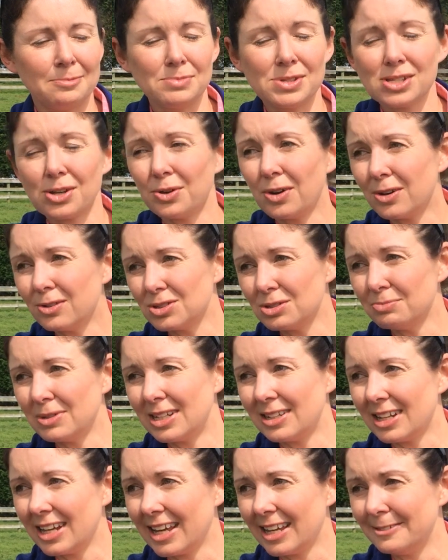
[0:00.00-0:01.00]
So
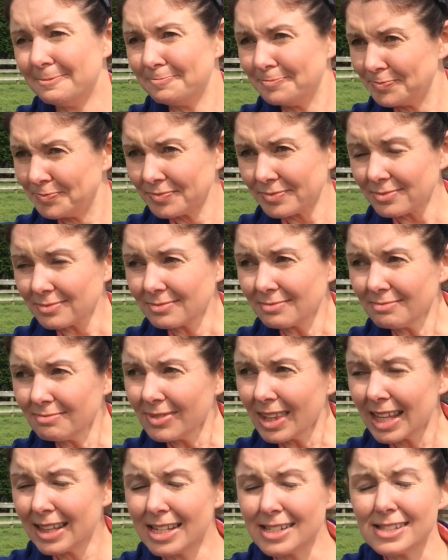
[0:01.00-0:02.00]
ultimately,
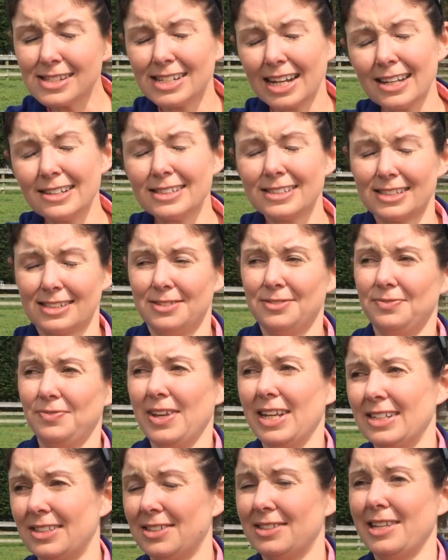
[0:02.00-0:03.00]
this does
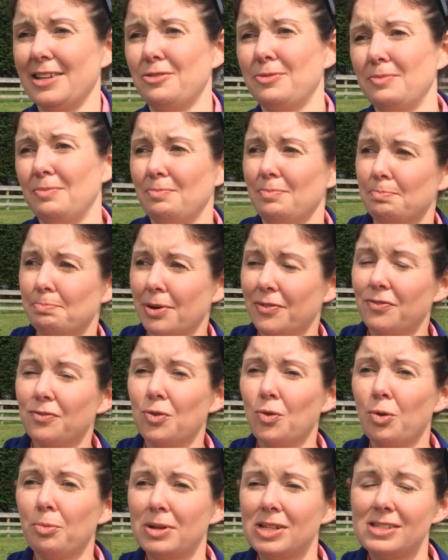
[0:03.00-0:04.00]
affect their
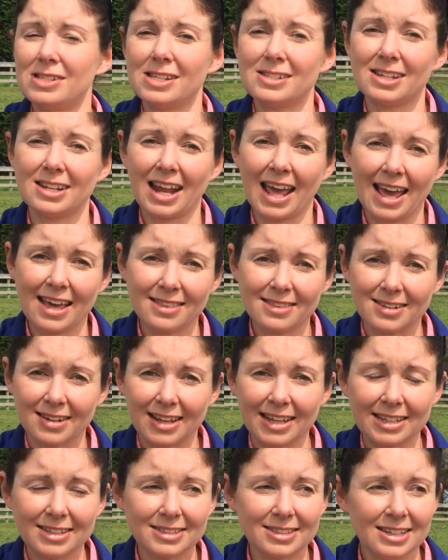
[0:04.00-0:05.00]
performance as an
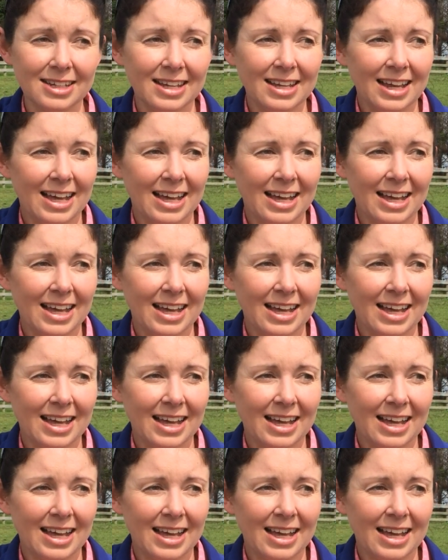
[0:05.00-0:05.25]
athlete,